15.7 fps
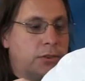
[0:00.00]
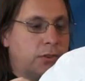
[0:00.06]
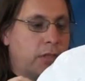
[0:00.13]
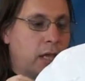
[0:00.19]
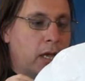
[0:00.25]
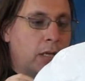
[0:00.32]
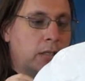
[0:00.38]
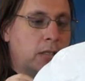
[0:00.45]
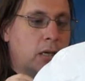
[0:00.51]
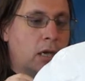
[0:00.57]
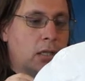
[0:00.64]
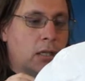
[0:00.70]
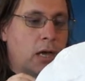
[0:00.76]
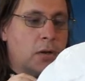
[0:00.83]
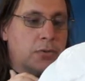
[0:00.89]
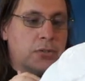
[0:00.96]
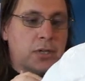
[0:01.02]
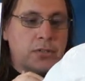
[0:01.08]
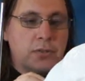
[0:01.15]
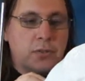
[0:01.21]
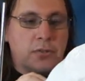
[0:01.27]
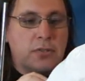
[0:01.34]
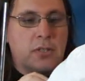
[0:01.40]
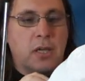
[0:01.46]
that allows us
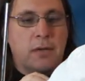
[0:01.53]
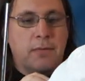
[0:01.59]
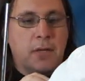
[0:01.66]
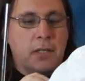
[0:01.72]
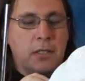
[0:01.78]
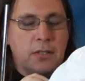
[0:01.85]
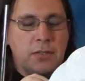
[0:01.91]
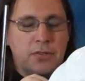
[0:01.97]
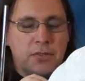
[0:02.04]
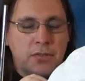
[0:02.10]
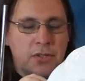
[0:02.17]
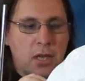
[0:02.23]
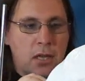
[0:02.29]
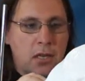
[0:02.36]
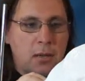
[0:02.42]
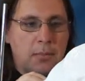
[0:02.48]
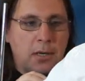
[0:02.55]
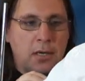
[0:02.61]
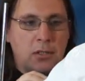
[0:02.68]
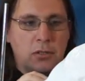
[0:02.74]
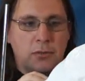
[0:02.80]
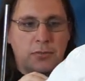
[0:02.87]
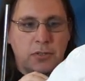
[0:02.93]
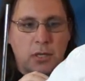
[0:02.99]
to save an insane
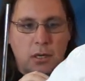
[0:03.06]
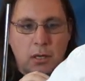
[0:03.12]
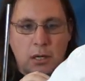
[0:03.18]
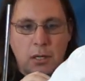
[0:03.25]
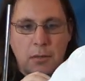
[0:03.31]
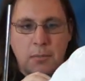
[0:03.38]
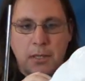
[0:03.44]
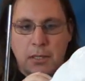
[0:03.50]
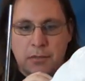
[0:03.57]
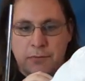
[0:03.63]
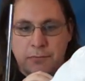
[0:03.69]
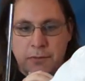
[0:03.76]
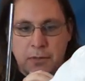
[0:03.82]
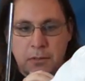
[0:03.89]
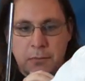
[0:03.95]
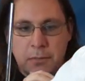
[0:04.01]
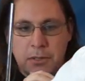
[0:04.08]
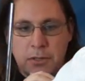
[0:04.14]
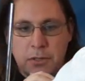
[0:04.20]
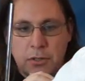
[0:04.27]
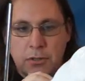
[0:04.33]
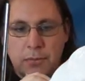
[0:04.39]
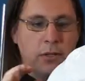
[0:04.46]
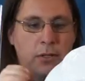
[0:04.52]
amount of time and
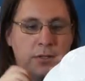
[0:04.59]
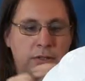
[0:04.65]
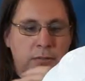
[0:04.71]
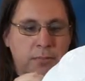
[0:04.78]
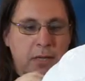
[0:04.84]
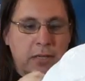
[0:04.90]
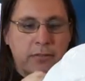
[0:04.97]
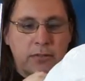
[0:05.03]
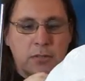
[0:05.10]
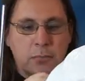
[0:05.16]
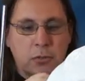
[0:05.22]
filament. It's make this